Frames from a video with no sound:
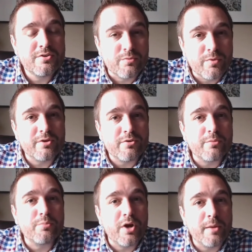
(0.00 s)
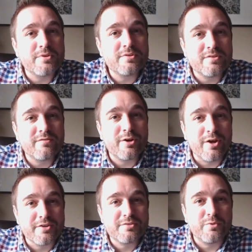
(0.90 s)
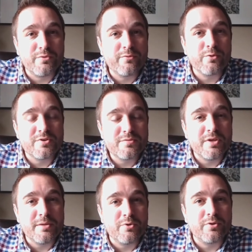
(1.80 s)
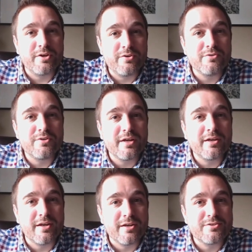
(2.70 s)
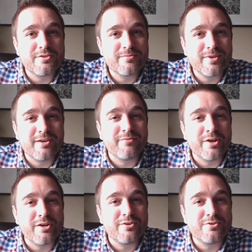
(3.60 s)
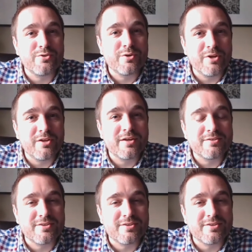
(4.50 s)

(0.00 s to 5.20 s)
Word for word: to render the promises of the gospel for his people in a new day and age. I'd invite you to join me in that